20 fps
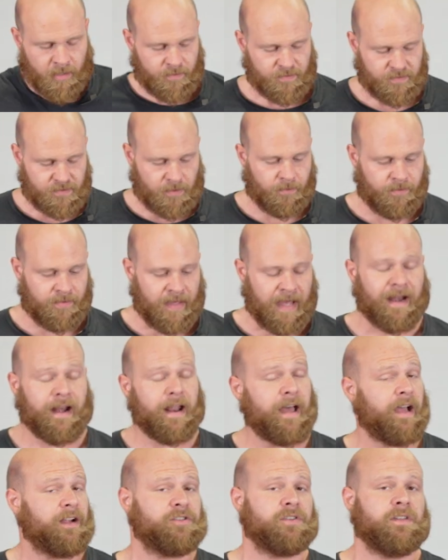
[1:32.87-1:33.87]
So that
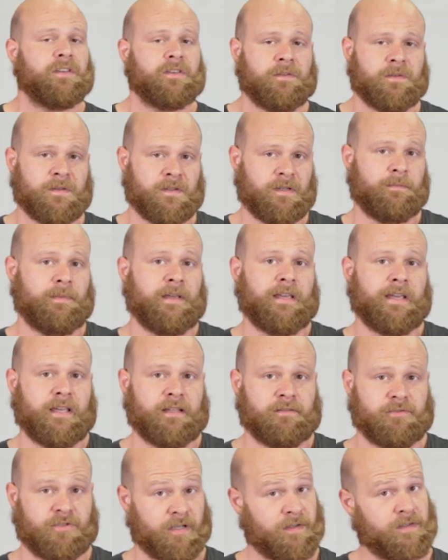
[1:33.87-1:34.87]
actually used to
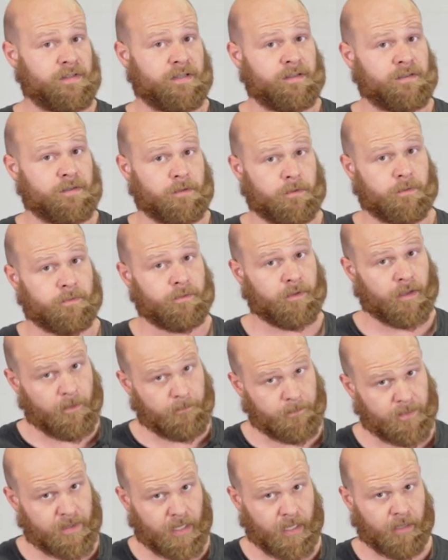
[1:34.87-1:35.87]
be Justin's old
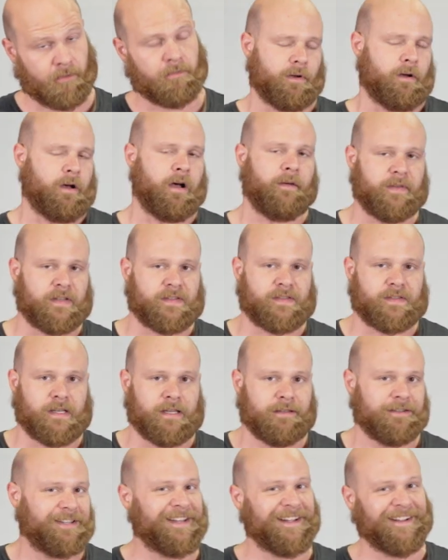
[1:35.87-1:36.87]
company.
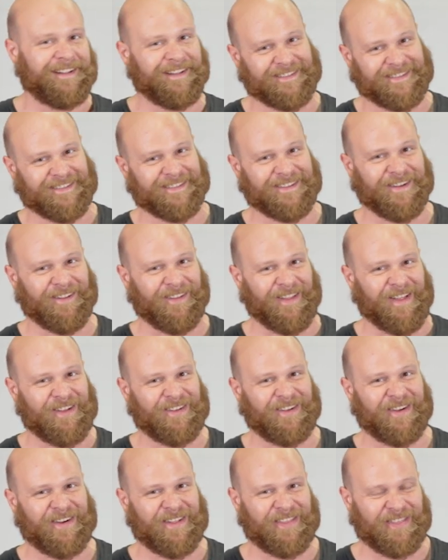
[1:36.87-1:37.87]
Obviously, it's no
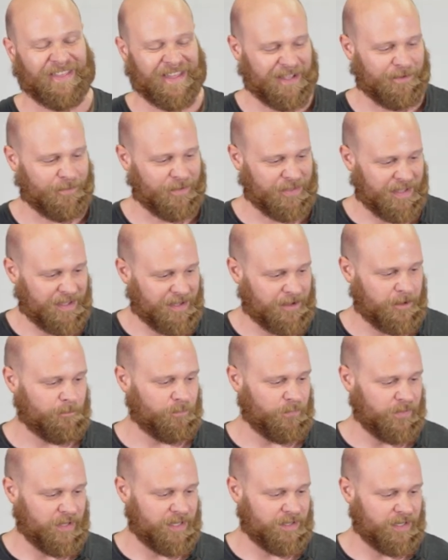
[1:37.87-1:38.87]
longer a thing with
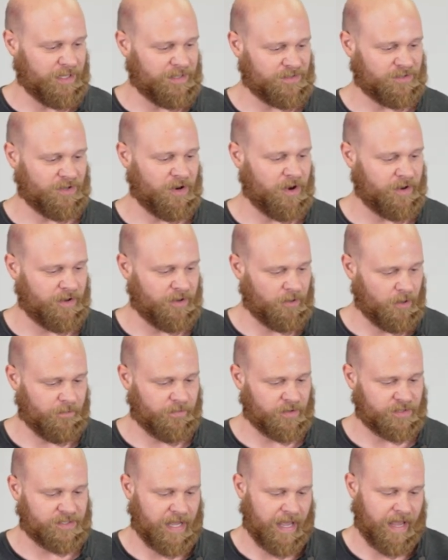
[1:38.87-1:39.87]
him, and he started
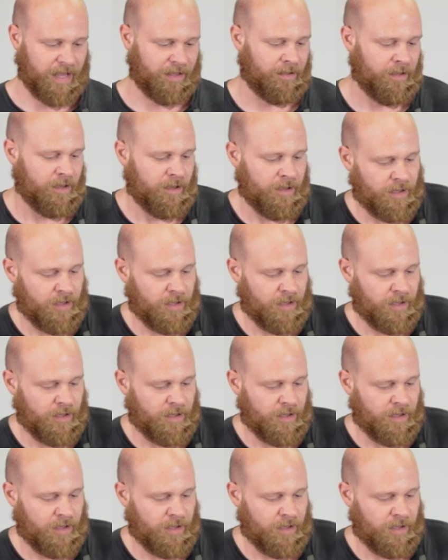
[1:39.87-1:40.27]
Overtake.